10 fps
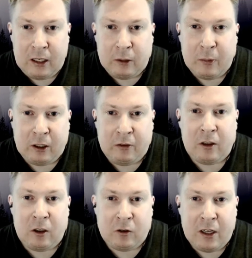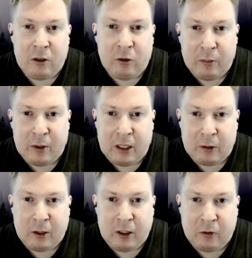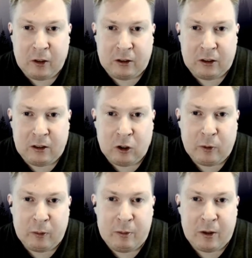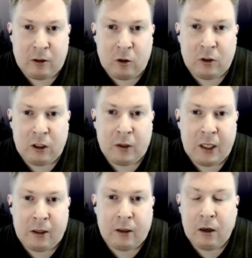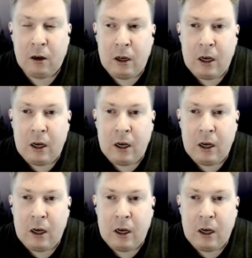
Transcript: especially for those that do it, but especially for just normal people that don't do it either,